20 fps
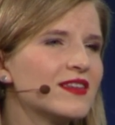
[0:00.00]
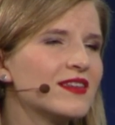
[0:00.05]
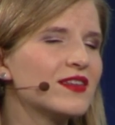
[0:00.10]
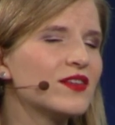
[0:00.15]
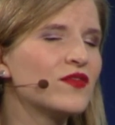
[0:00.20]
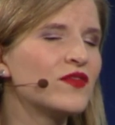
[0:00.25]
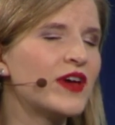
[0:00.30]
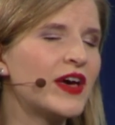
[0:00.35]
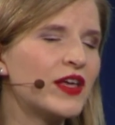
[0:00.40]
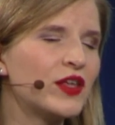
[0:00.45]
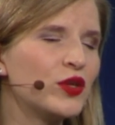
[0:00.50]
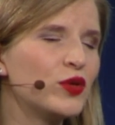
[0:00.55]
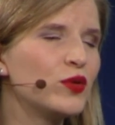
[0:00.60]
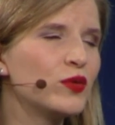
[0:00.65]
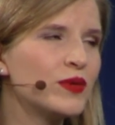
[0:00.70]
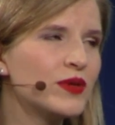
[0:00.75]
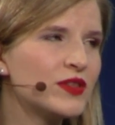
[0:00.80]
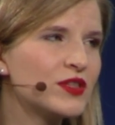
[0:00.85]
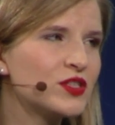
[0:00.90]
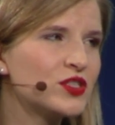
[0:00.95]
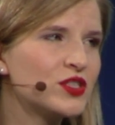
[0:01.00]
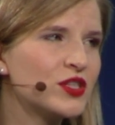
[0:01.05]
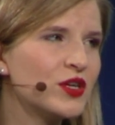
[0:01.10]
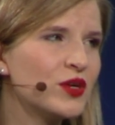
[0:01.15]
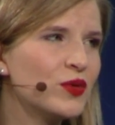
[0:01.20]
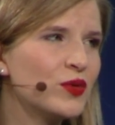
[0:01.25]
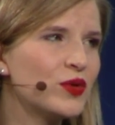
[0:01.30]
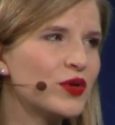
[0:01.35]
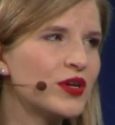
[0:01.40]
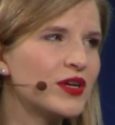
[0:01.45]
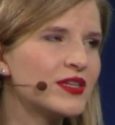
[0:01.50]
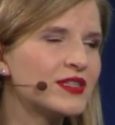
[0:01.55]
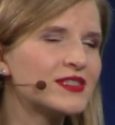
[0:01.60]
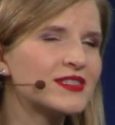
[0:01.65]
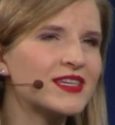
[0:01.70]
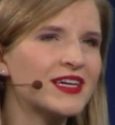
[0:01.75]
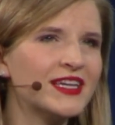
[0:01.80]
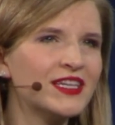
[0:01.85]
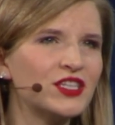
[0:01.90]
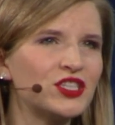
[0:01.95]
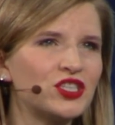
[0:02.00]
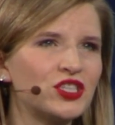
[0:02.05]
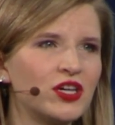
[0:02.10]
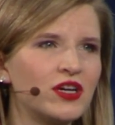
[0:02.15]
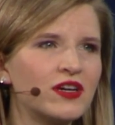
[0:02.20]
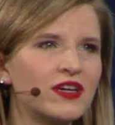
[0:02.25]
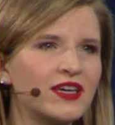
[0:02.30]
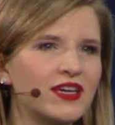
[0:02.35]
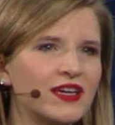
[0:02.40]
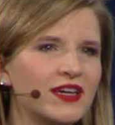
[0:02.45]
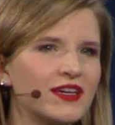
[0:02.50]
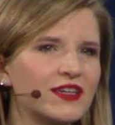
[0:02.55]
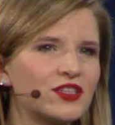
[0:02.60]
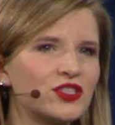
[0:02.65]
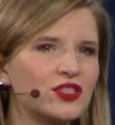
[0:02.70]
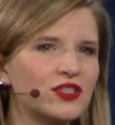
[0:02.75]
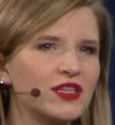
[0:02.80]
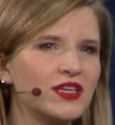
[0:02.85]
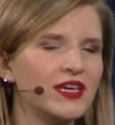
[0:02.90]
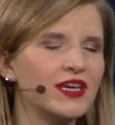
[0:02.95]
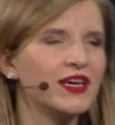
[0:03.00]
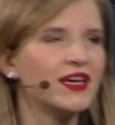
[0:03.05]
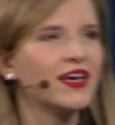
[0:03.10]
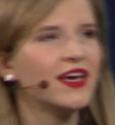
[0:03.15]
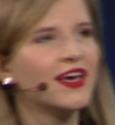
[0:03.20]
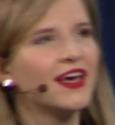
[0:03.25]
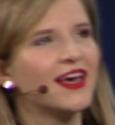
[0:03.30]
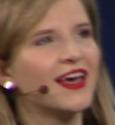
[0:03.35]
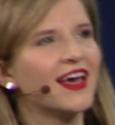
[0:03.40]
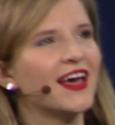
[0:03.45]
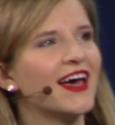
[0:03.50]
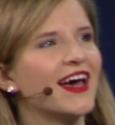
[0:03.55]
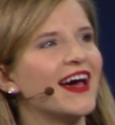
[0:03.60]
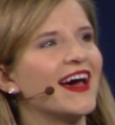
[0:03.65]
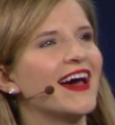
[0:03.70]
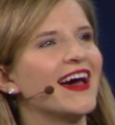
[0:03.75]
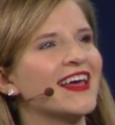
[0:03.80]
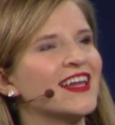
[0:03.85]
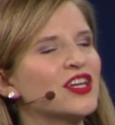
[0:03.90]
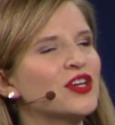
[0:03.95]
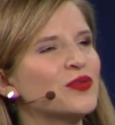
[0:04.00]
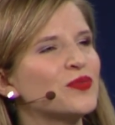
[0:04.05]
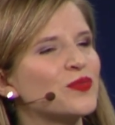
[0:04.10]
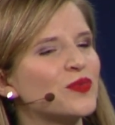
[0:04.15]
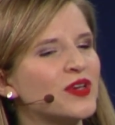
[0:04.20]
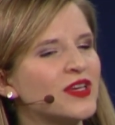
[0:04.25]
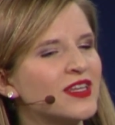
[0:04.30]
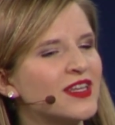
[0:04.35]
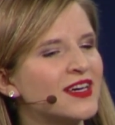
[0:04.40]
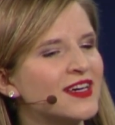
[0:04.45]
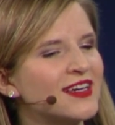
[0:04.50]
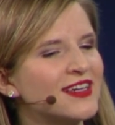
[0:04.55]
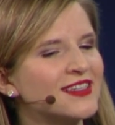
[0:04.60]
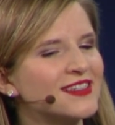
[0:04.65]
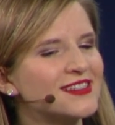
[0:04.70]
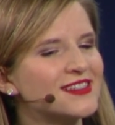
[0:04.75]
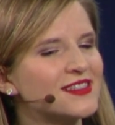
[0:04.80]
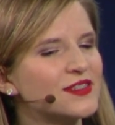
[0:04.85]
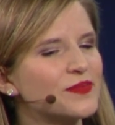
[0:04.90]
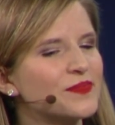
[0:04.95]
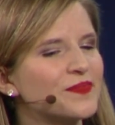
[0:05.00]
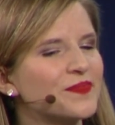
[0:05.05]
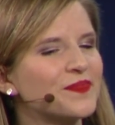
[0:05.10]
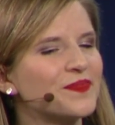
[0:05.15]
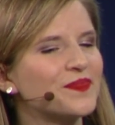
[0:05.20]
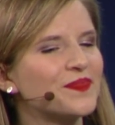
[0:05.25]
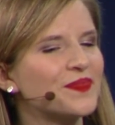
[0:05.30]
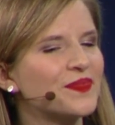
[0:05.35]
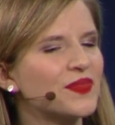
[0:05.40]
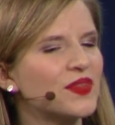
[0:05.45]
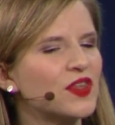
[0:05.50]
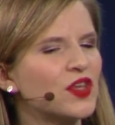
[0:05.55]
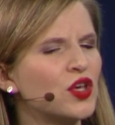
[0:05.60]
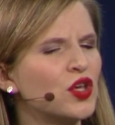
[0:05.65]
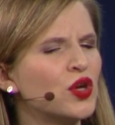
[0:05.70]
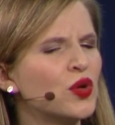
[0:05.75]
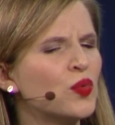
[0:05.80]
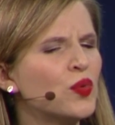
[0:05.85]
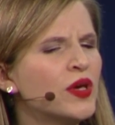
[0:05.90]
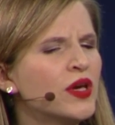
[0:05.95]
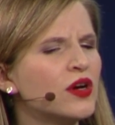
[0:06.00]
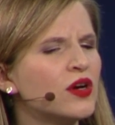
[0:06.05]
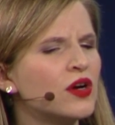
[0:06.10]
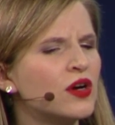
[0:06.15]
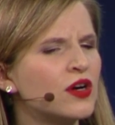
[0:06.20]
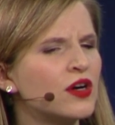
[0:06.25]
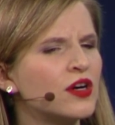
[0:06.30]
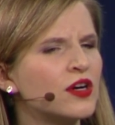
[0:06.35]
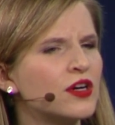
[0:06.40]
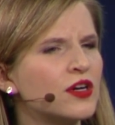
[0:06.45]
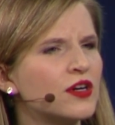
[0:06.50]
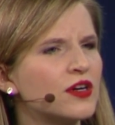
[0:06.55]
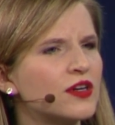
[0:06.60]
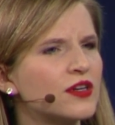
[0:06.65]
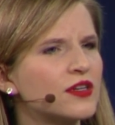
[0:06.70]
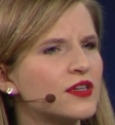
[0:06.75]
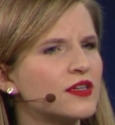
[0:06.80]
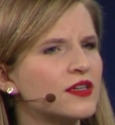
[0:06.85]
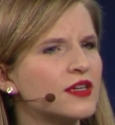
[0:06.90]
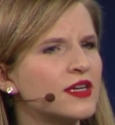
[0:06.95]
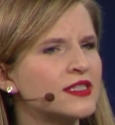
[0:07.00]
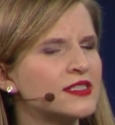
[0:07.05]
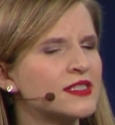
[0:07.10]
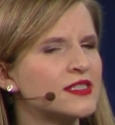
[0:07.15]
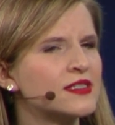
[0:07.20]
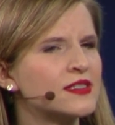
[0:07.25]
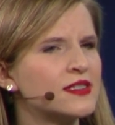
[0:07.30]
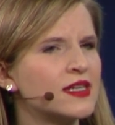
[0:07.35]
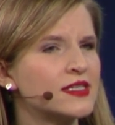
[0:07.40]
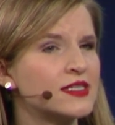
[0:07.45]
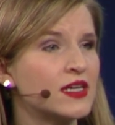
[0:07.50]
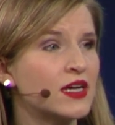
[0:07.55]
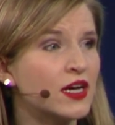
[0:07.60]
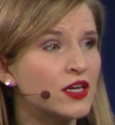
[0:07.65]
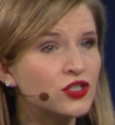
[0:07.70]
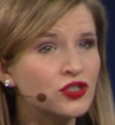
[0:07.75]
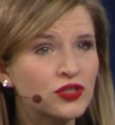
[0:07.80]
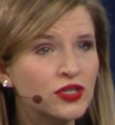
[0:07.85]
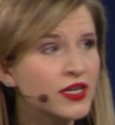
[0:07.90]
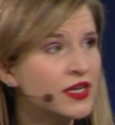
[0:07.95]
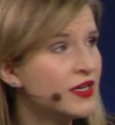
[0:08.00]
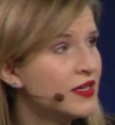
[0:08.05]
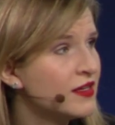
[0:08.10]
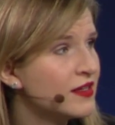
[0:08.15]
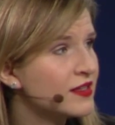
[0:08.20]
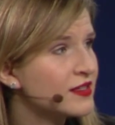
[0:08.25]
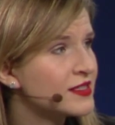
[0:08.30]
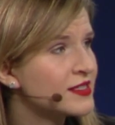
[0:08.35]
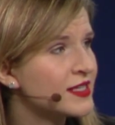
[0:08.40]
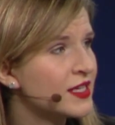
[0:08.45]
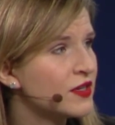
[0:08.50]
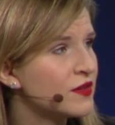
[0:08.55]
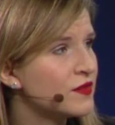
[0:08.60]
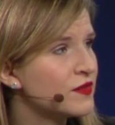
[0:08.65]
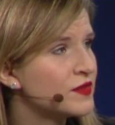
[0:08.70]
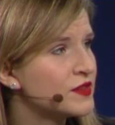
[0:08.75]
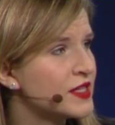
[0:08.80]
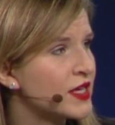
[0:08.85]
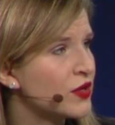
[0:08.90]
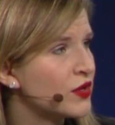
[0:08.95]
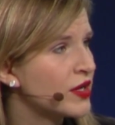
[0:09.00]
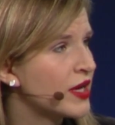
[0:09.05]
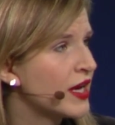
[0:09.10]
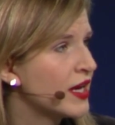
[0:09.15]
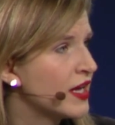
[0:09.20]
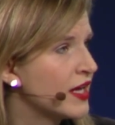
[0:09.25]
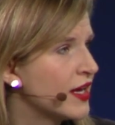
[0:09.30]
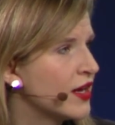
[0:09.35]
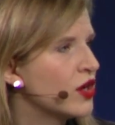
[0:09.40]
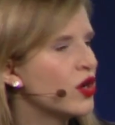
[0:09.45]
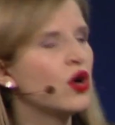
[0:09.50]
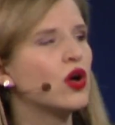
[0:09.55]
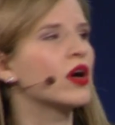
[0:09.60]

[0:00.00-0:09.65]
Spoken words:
value about the show, or it's kind of shocking, actually. I didn't realize, you know, we are, as a country, self-segregating in all